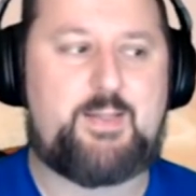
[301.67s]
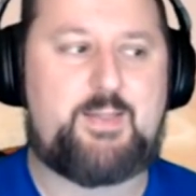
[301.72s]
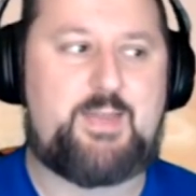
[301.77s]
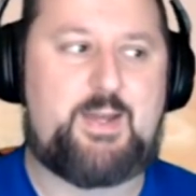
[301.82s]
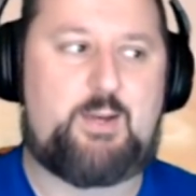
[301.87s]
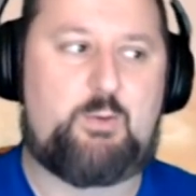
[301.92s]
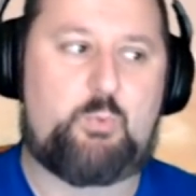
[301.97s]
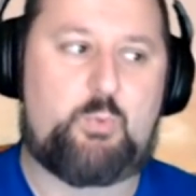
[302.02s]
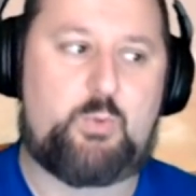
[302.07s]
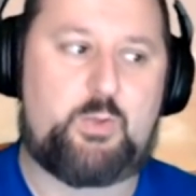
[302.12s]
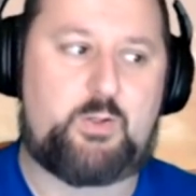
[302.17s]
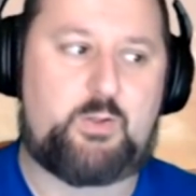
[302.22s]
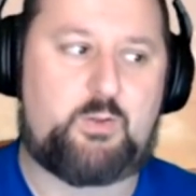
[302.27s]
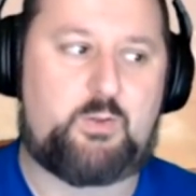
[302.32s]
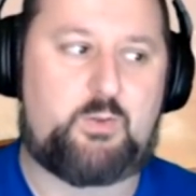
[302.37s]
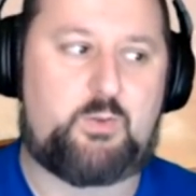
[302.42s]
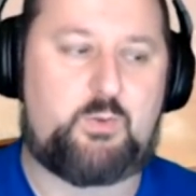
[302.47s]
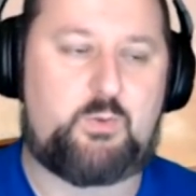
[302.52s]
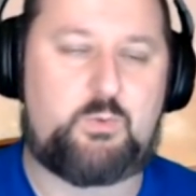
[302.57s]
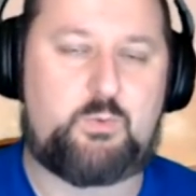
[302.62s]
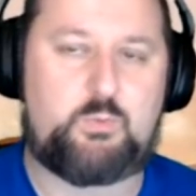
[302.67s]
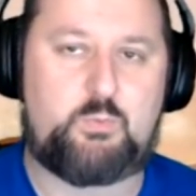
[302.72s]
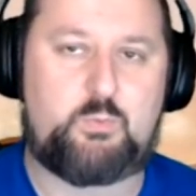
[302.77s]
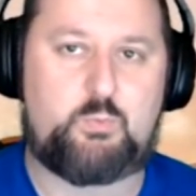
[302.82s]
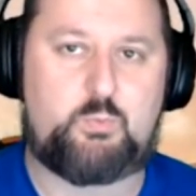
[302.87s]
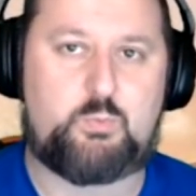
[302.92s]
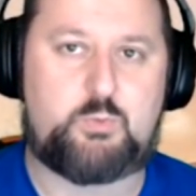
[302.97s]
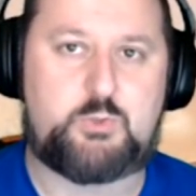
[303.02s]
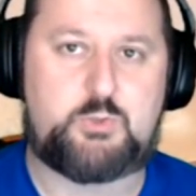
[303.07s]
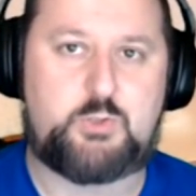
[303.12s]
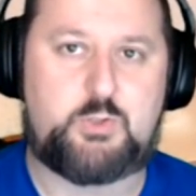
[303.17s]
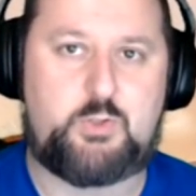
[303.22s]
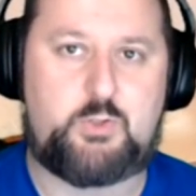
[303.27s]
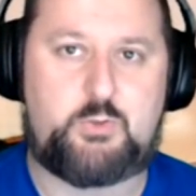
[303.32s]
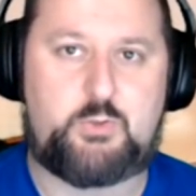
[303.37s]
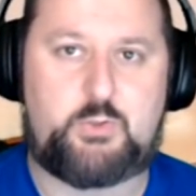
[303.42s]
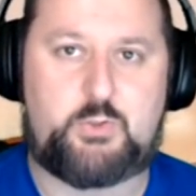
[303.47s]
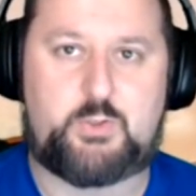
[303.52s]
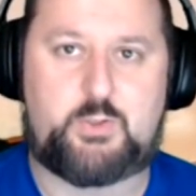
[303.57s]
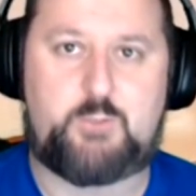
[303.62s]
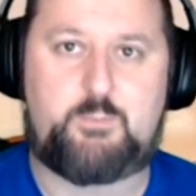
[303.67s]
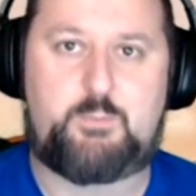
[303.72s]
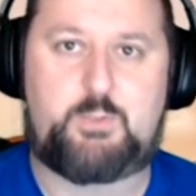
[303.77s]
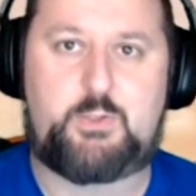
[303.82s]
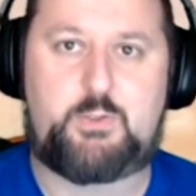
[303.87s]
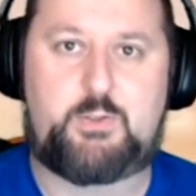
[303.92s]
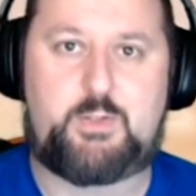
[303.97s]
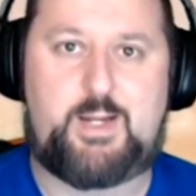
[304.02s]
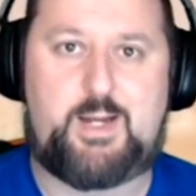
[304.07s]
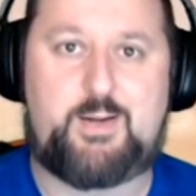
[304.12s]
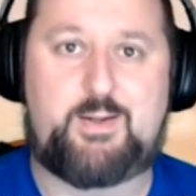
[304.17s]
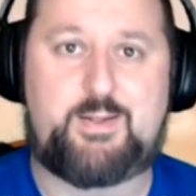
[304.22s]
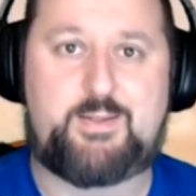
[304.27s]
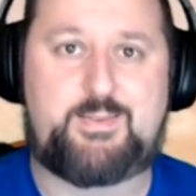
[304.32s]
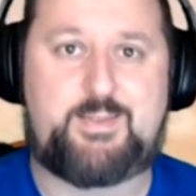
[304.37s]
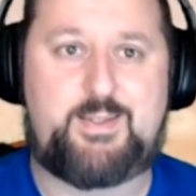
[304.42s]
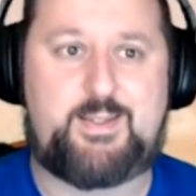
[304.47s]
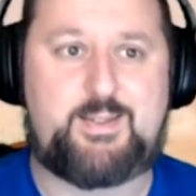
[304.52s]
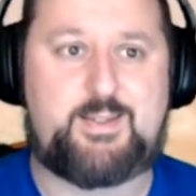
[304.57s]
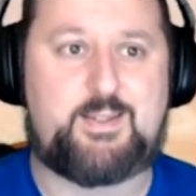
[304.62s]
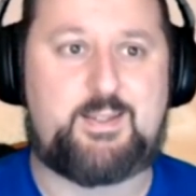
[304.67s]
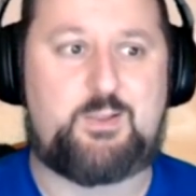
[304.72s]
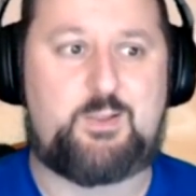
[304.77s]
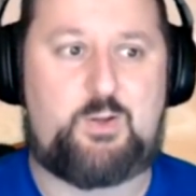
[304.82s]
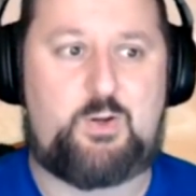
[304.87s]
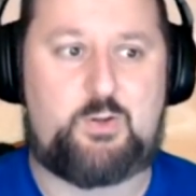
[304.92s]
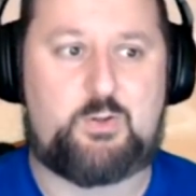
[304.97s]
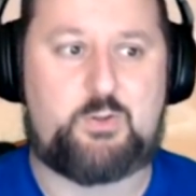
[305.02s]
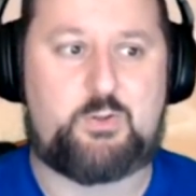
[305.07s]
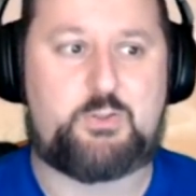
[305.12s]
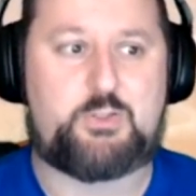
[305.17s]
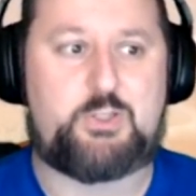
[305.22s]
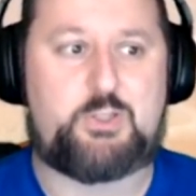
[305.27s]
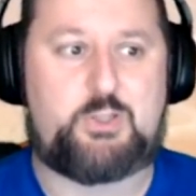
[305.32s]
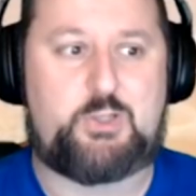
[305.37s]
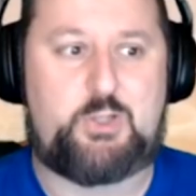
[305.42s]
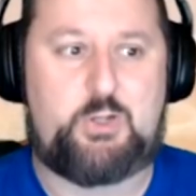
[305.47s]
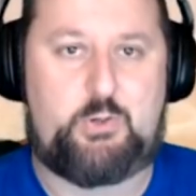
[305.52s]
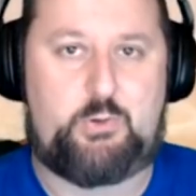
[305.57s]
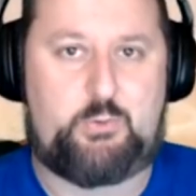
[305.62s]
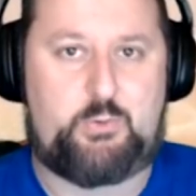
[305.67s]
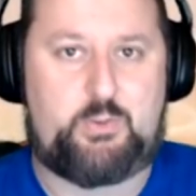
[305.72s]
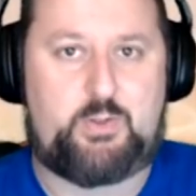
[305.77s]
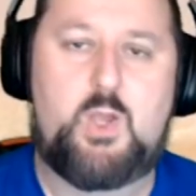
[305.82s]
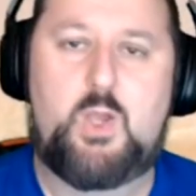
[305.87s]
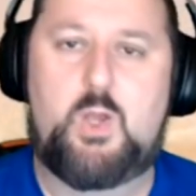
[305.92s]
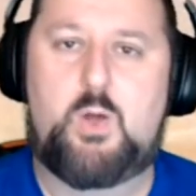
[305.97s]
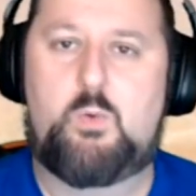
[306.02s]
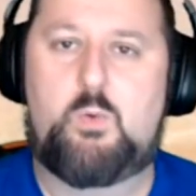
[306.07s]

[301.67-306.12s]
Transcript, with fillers: that will slow your computer down and take it longer to load.